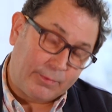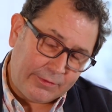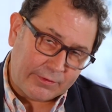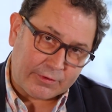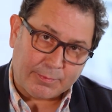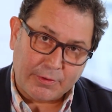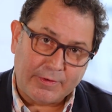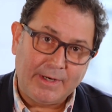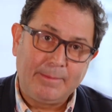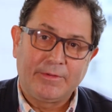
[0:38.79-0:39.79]
research
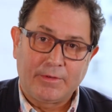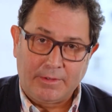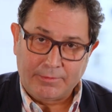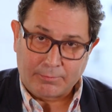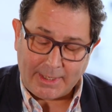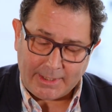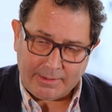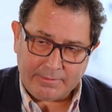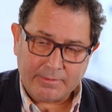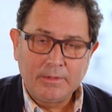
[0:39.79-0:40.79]
program, it's called
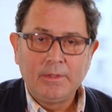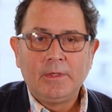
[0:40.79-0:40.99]
ARISE,